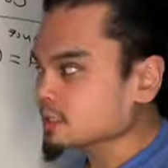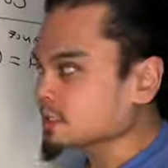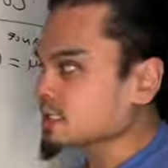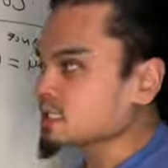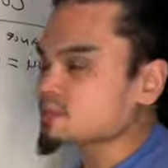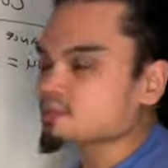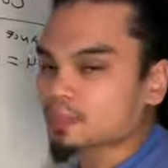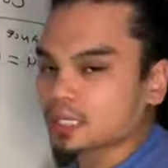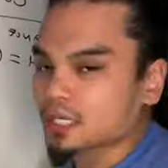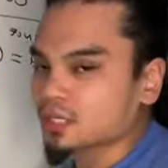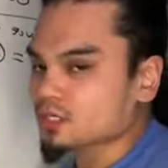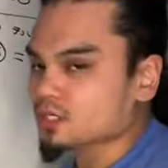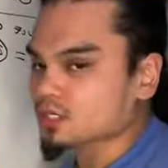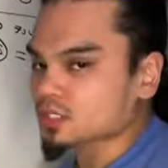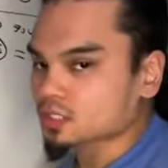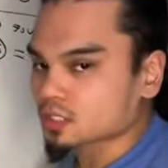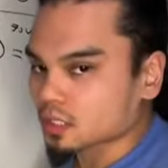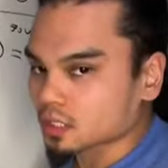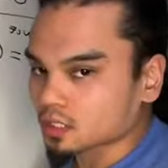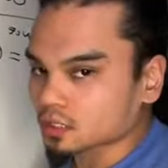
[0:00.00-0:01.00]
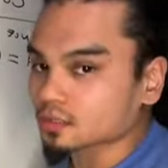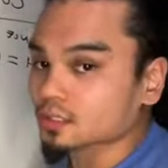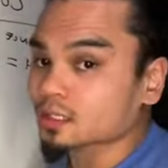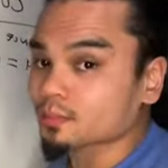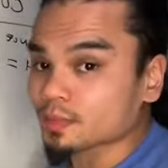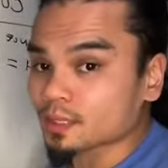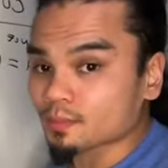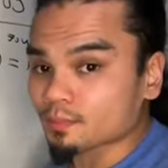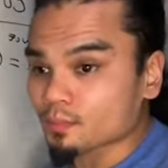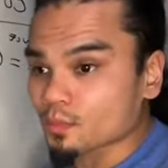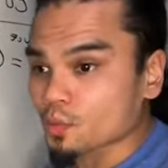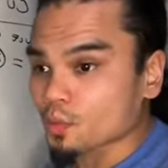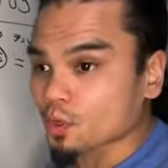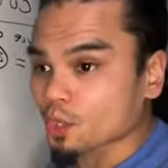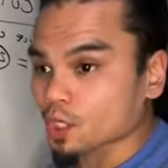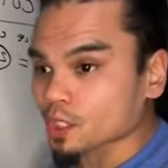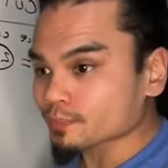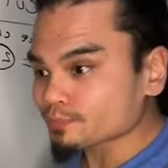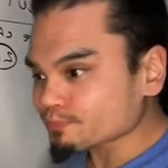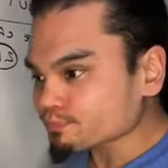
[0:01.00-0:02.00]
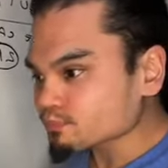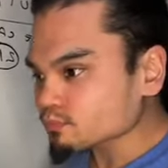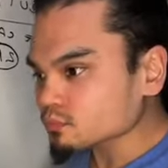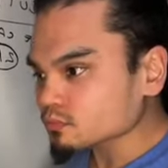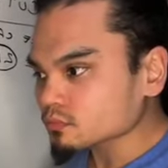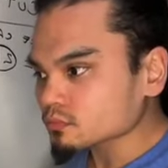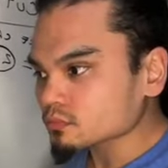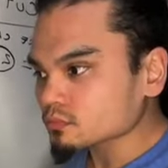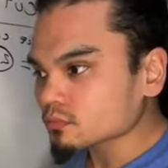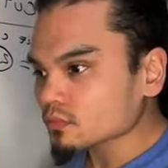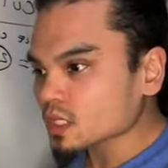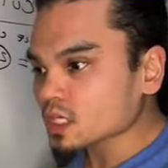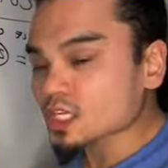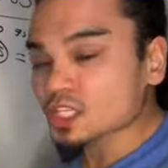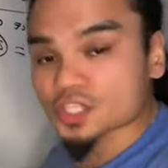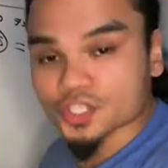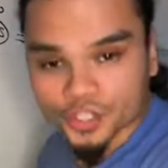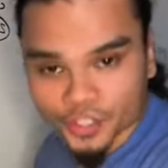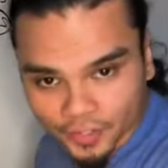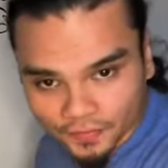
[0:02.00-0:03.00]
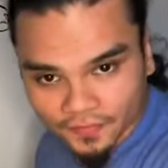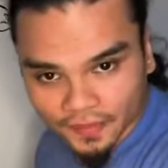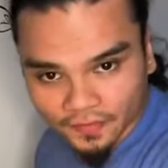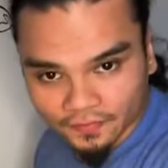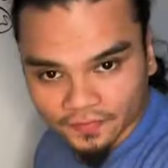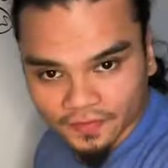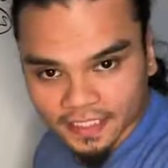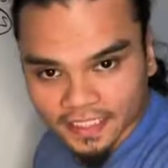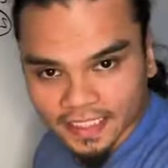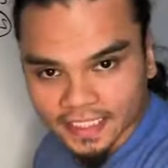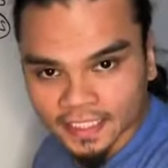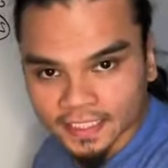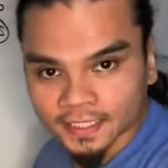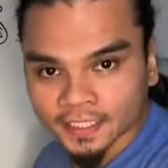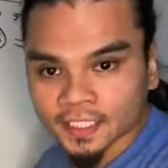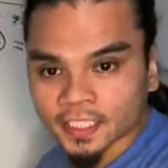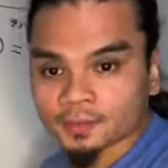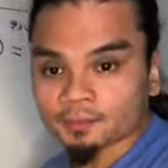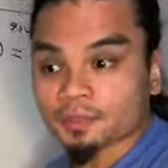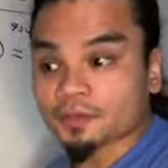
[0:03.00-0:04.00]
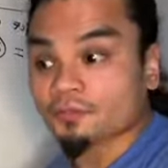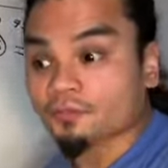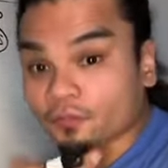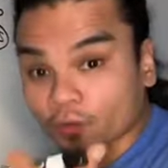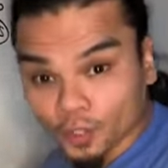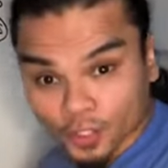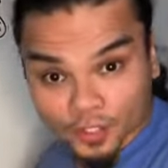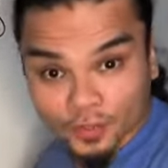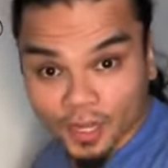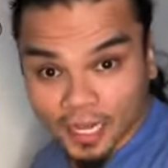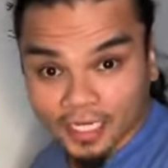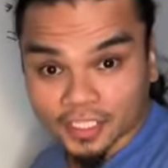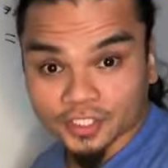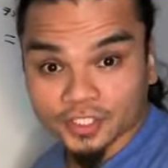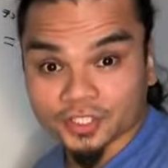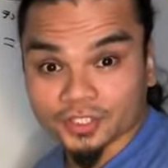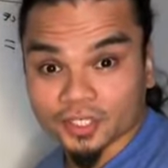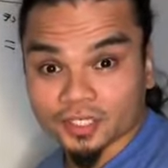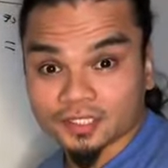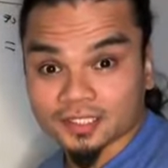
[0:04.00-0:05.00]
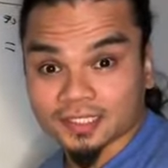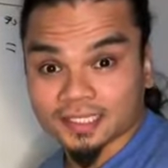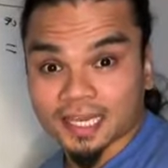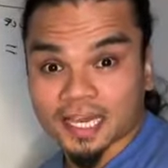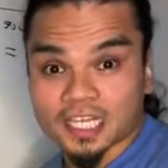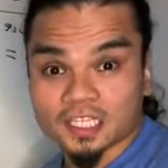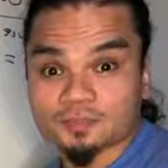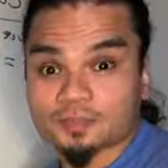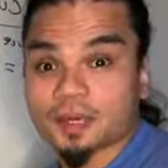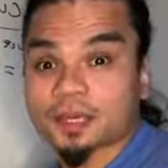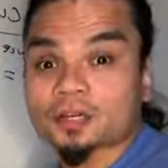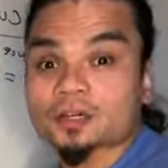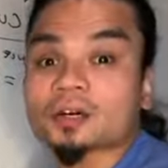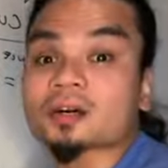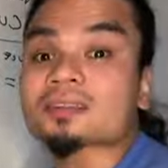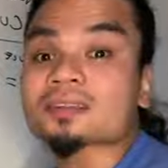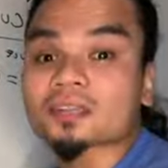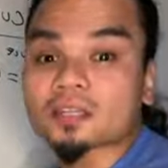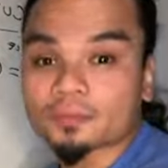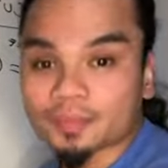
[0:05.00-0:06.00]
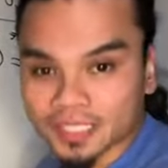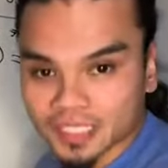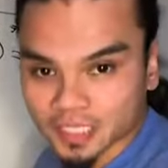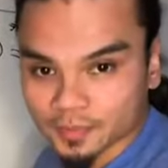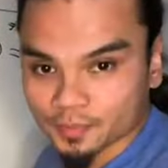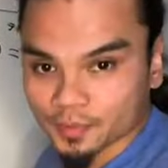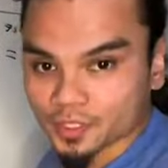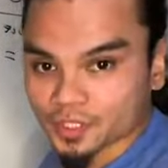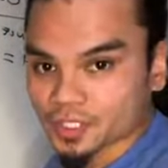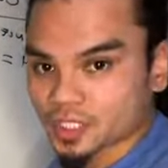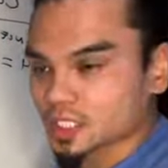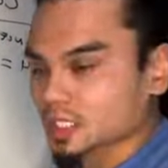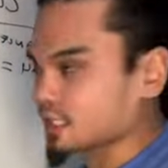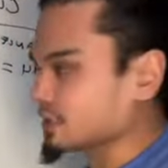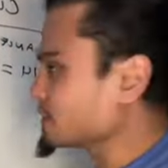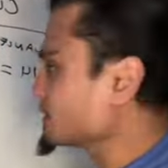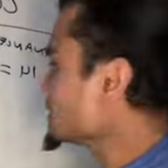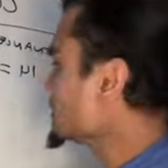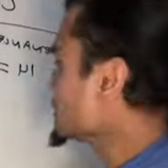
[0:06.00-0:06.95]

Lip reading: It's better to start a little bit more conservatively before you actually start to gas pedal a little bit deeper into the cut.